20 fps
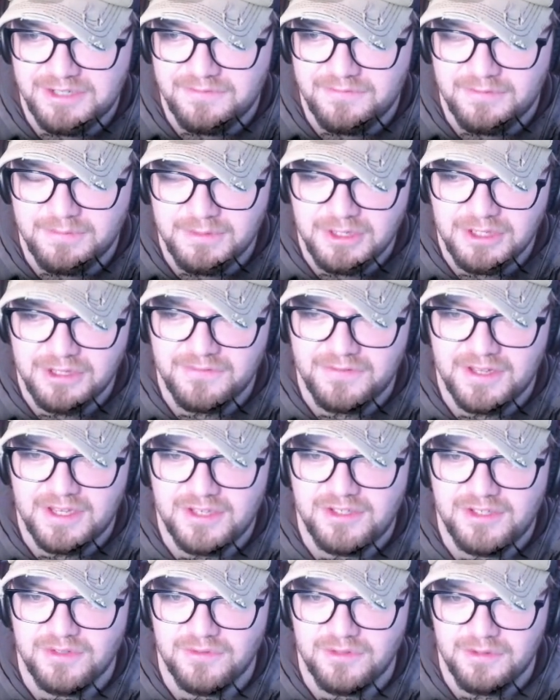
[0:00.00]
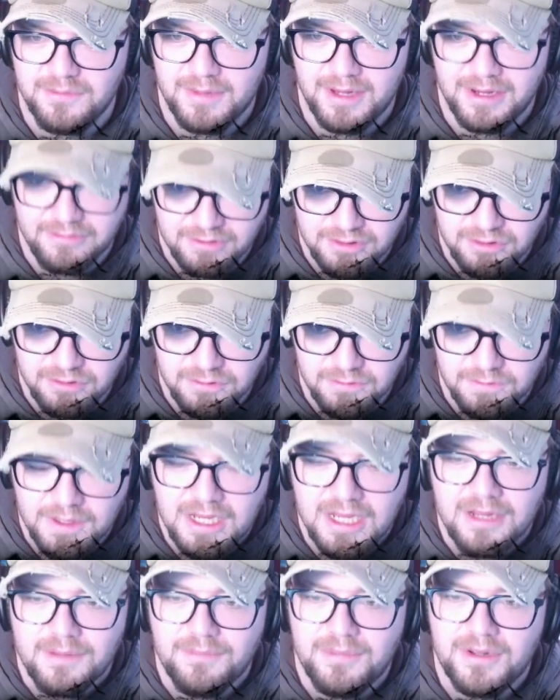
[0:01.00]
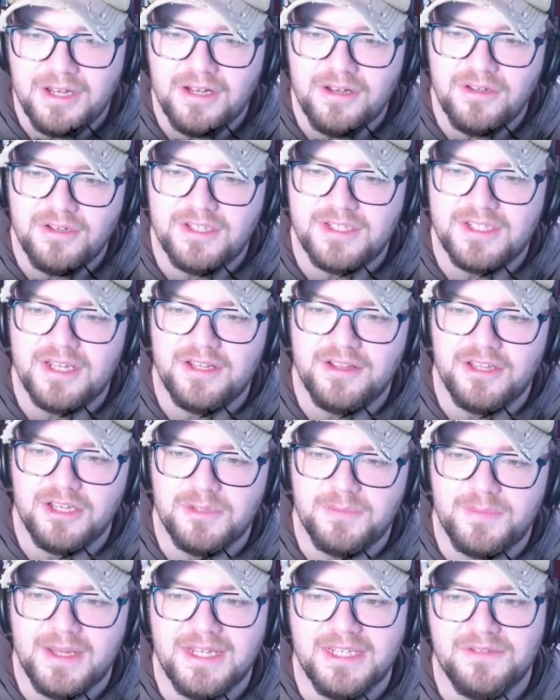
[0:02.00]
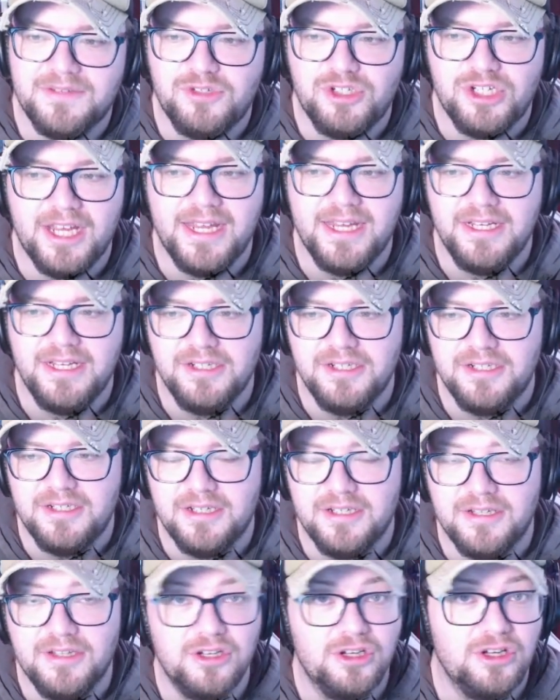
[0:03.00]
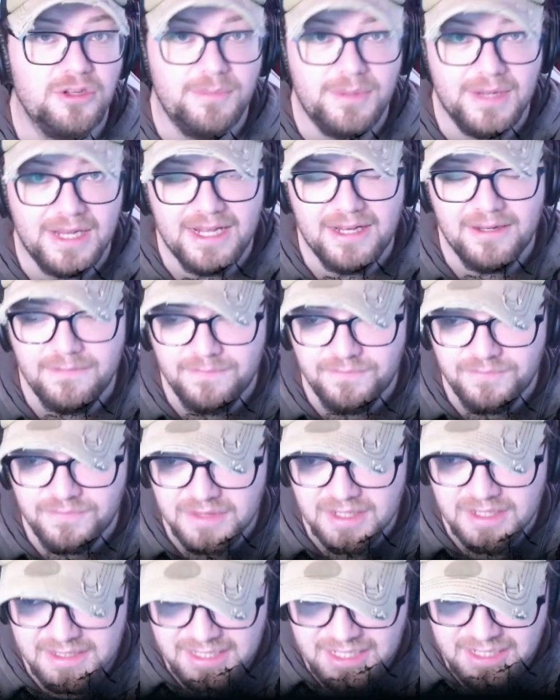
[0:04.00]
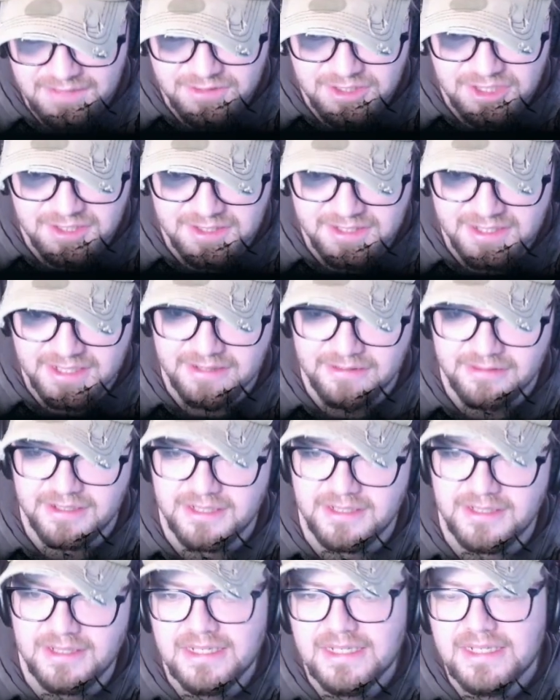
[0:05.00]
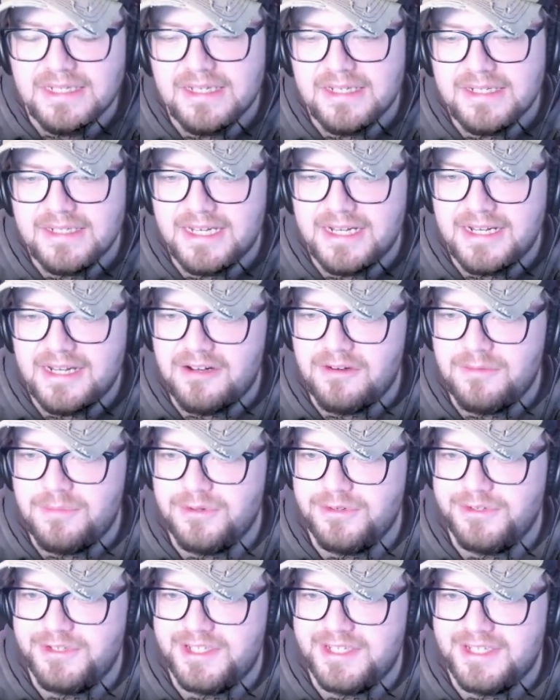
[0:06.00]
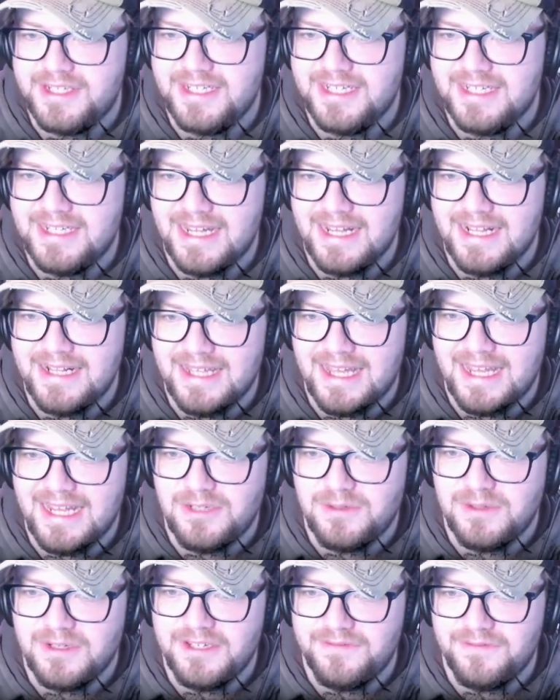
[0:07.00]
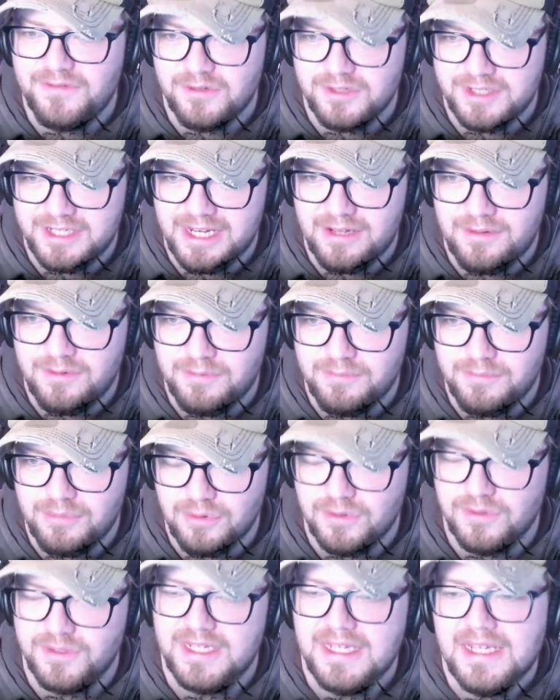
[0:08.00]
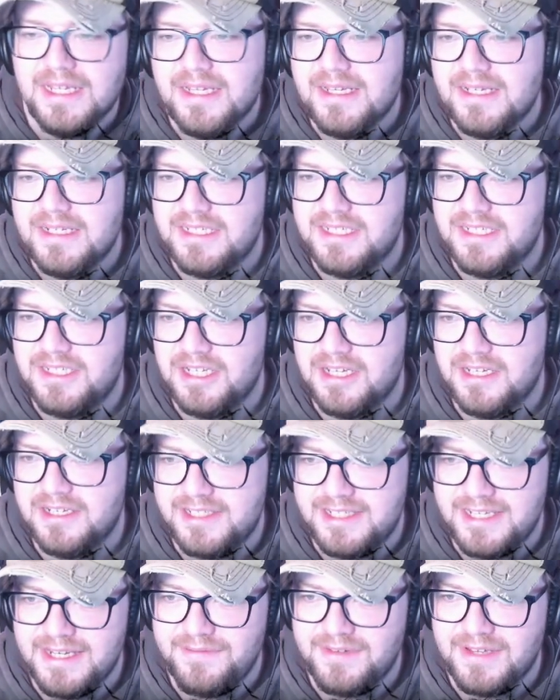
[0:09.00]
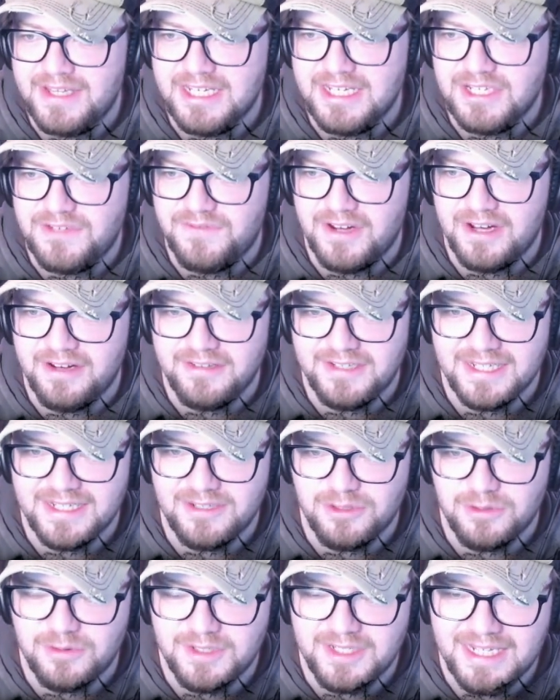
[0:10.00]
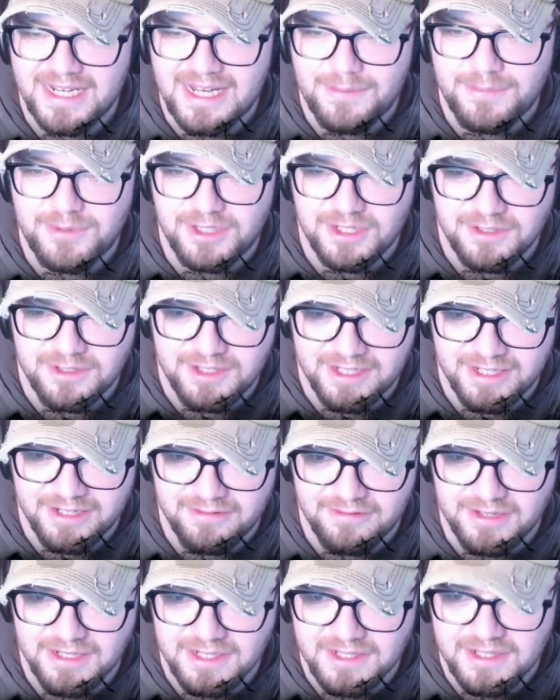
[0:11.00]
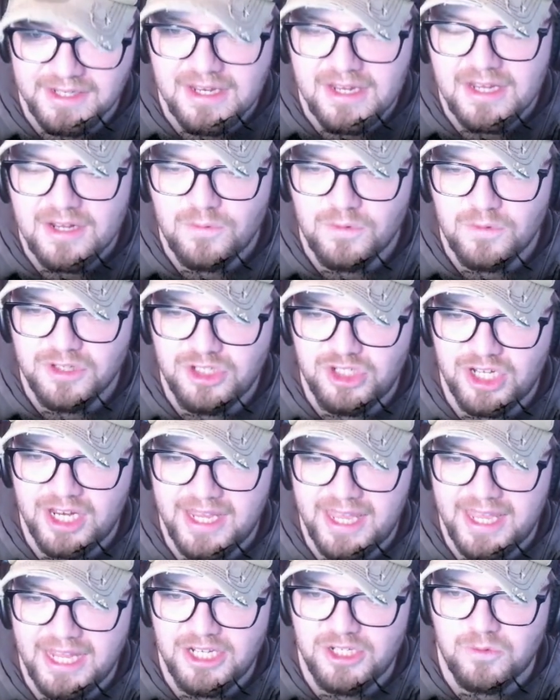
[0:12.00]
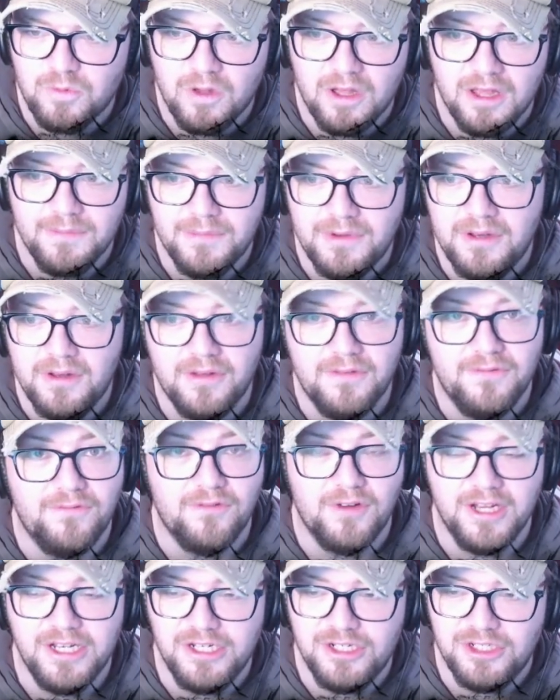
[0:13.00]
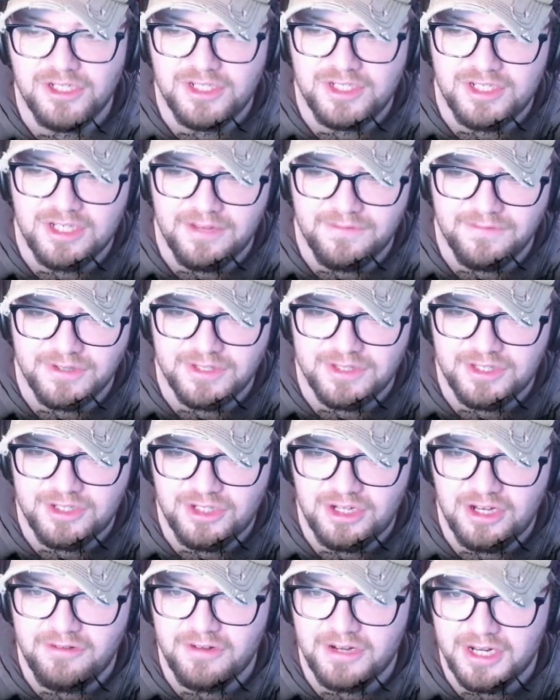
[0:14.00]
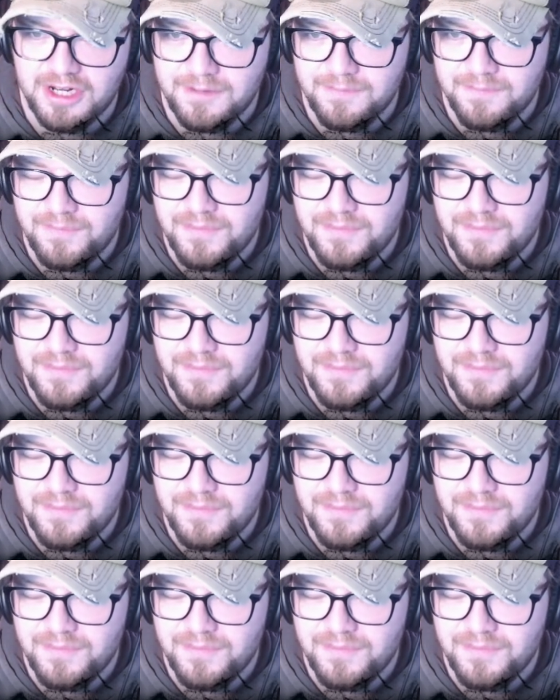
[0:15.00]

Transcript: from Universal, you may recall, but it looks like those plans have changed. The new plan? Television series. Deadline reports today that A24 is now on board to turn Stephen King's Fairy Tale into a 10-episode series, with J.H. Wyman of Fringe serving as the showrunner.